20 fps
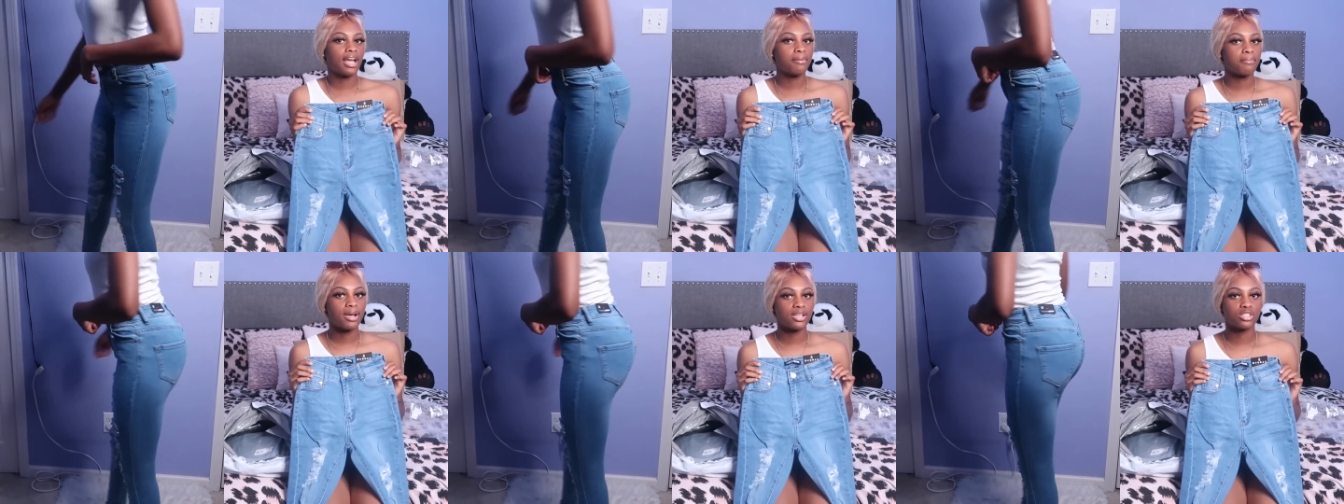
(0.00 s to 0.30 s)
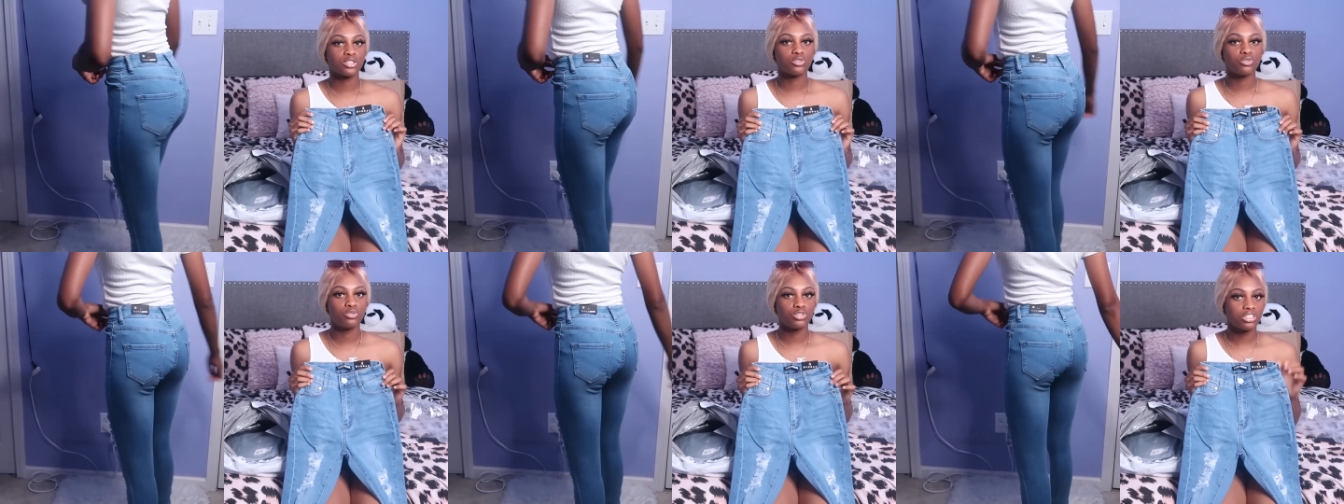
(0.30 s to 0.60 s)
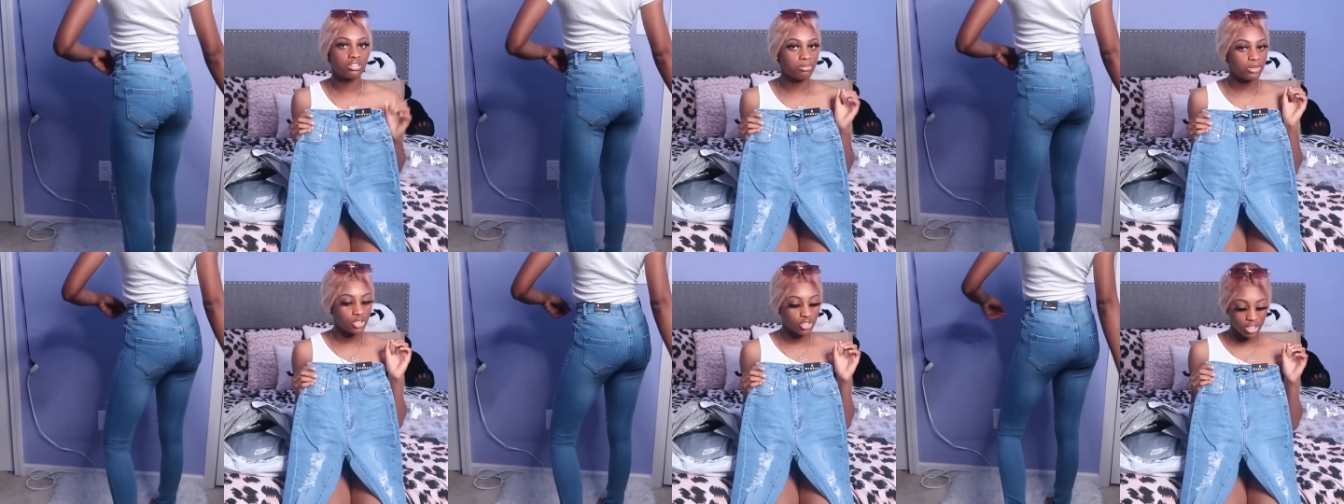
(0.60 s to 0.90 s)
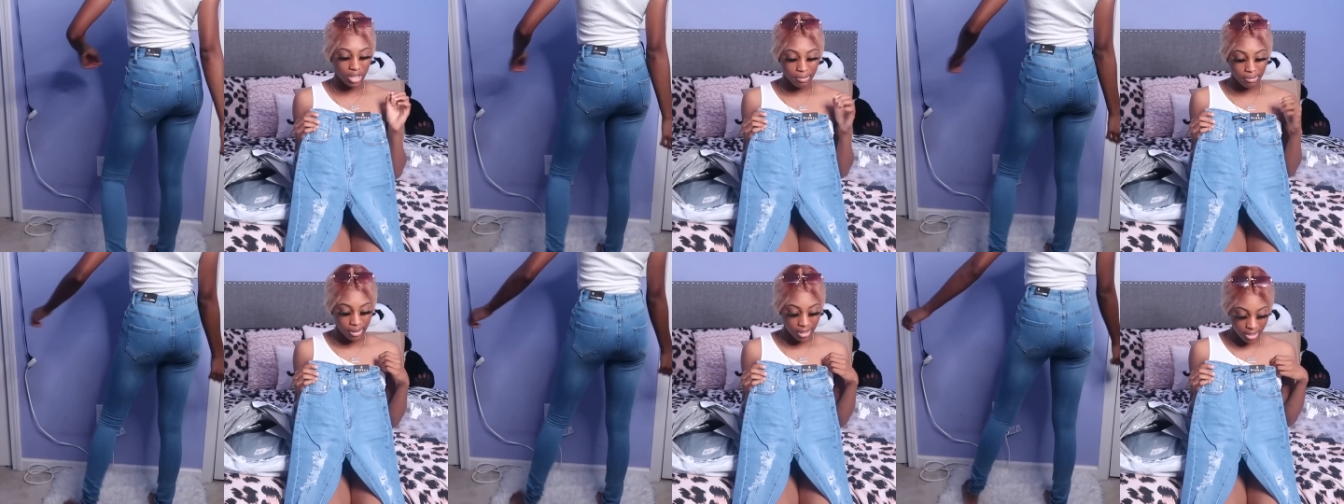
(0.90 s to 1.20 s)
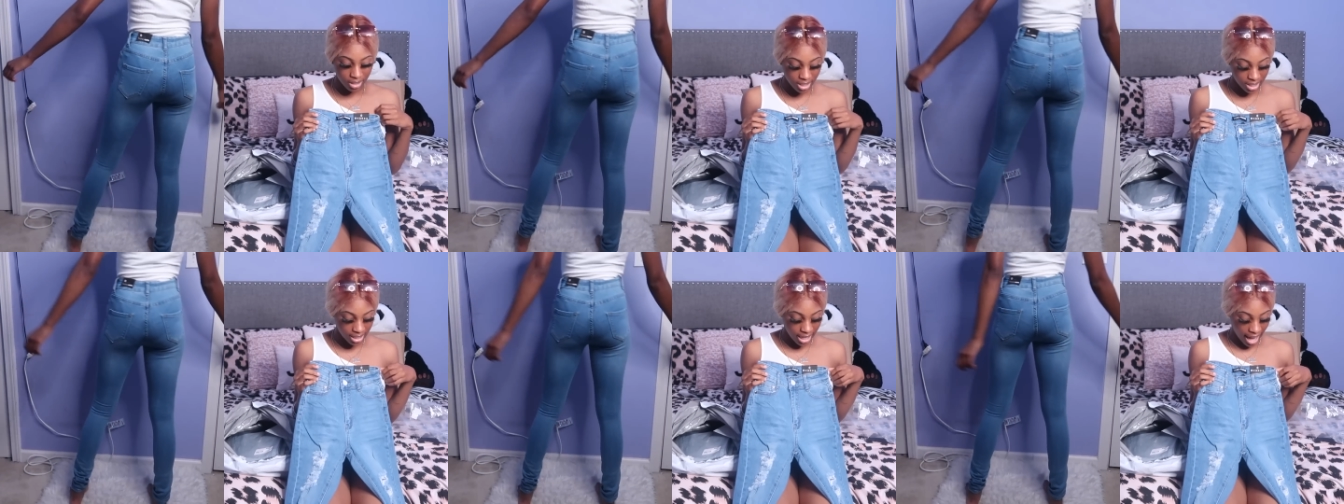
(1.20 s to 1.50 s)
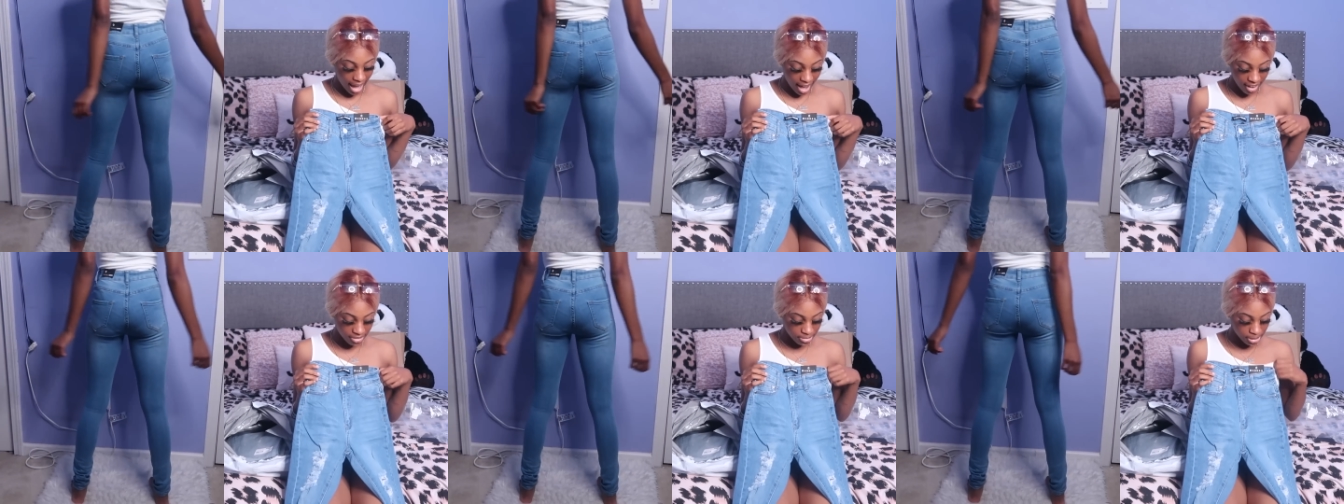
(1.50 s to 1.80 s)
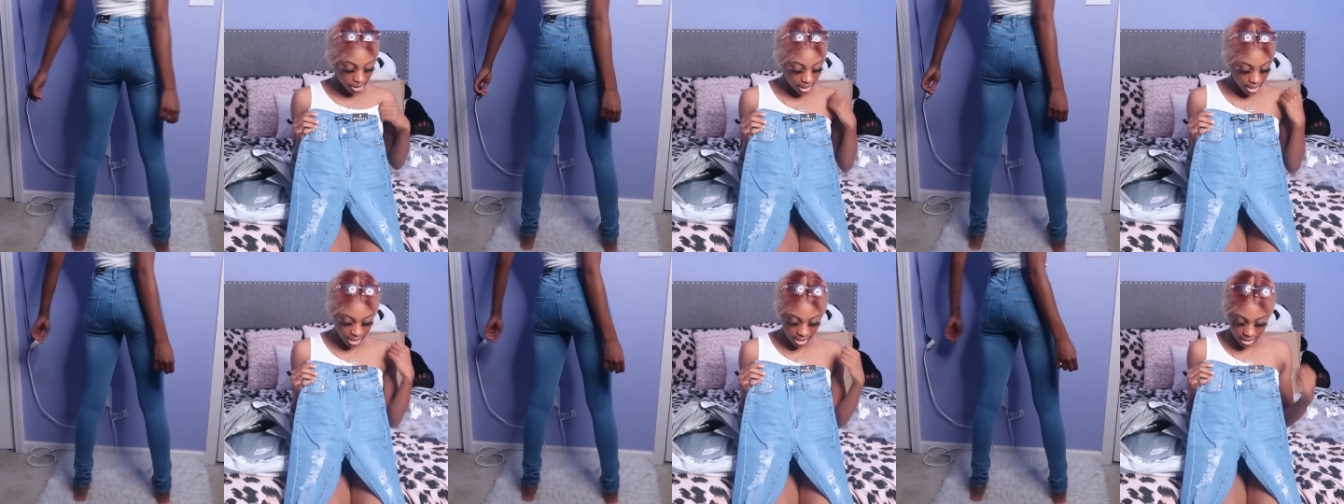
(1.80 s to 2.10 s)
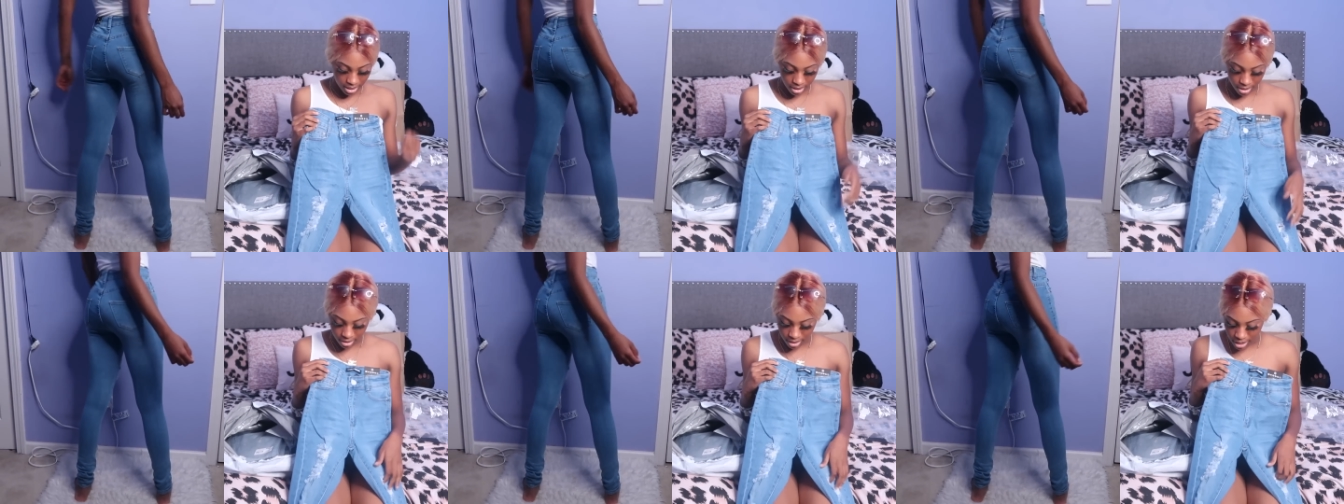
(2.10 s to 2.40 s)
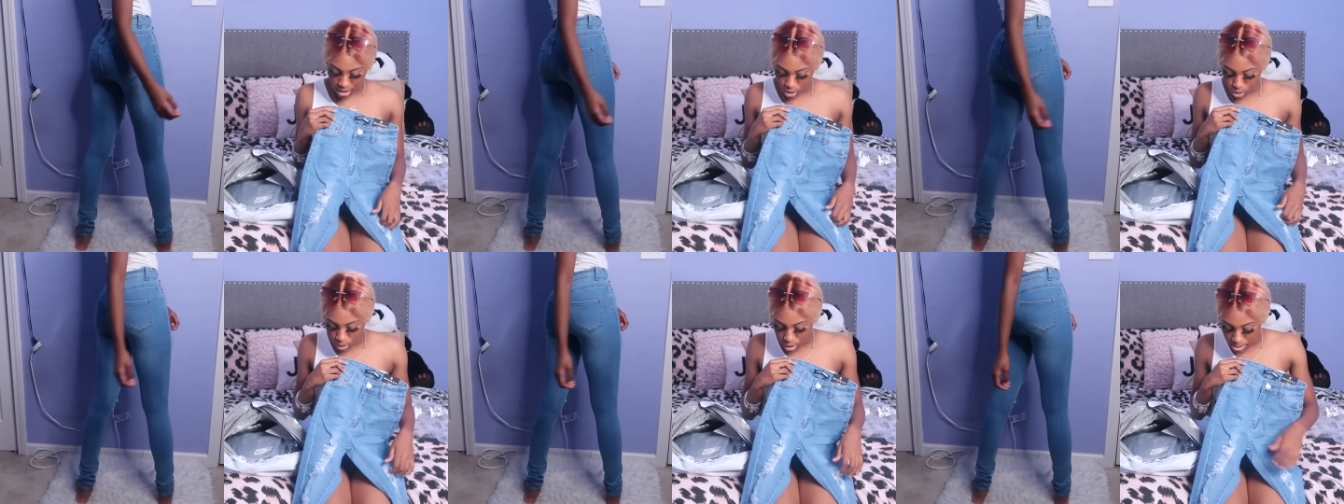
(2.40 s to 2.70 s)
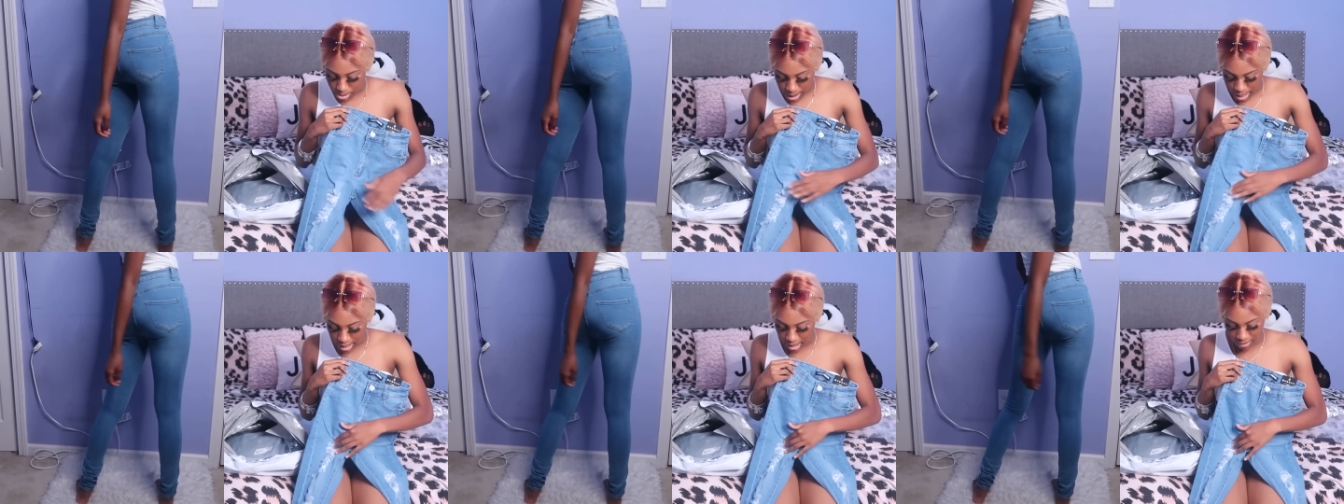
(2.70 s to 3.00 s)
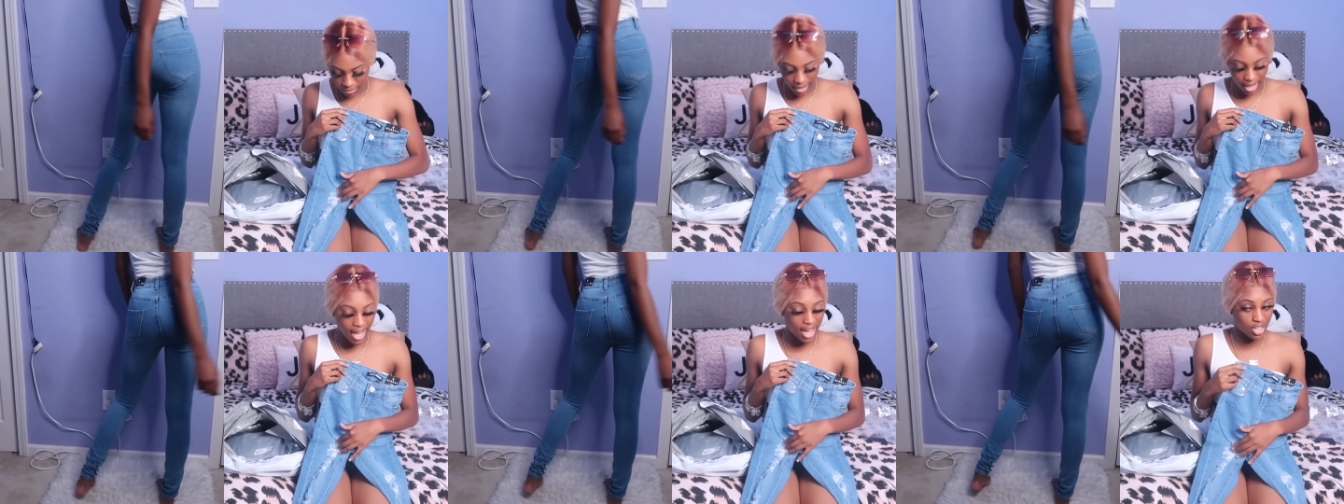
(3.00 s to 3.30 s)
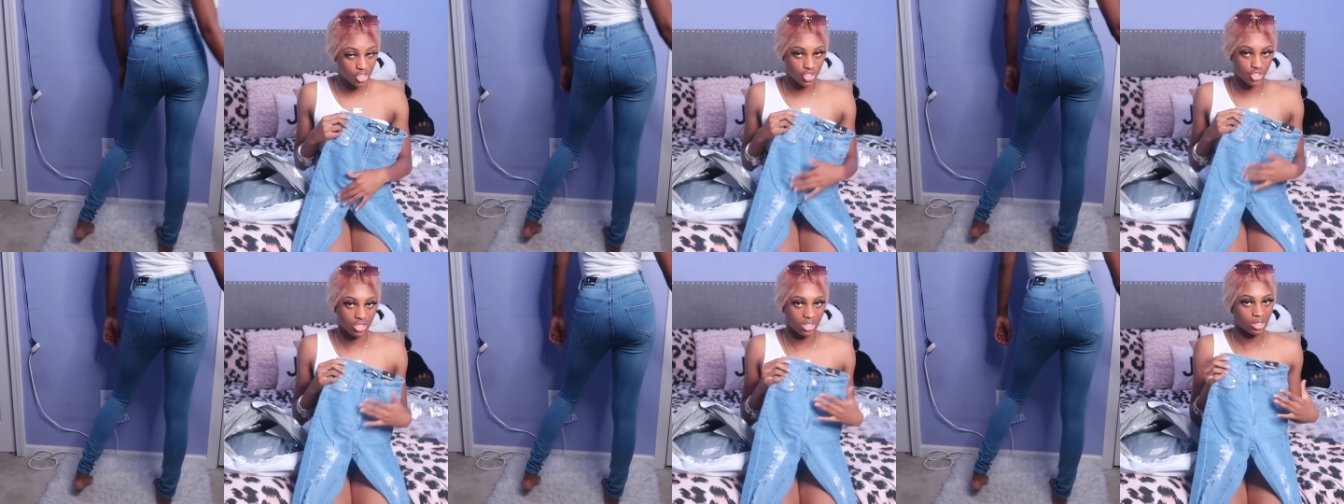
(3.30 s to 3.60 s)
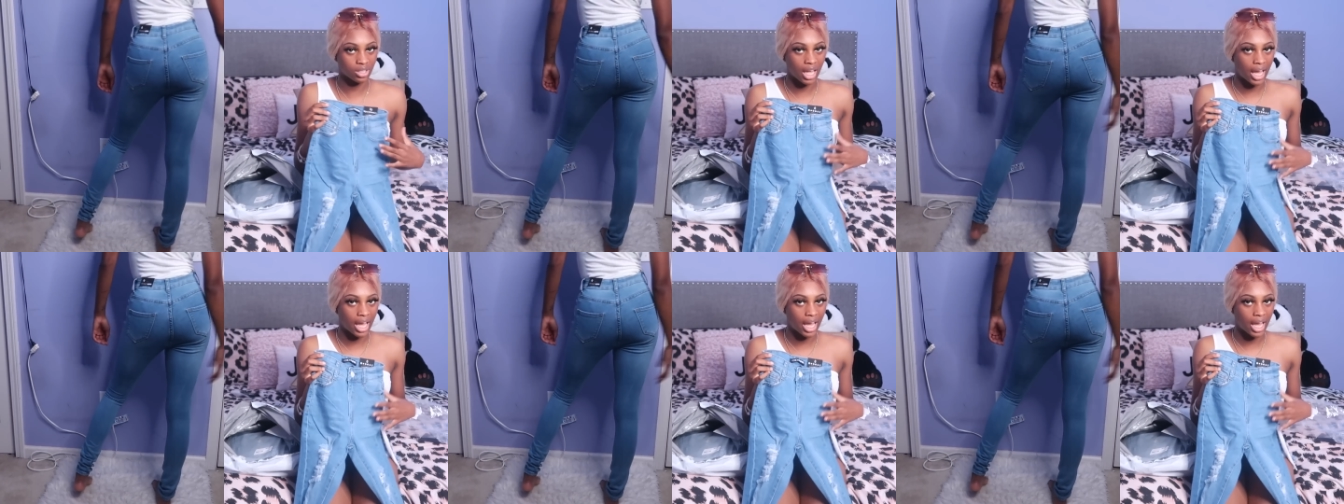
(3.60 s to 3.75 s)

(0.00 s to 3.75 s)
at my school should be tripping staff because these rips ain't even extra.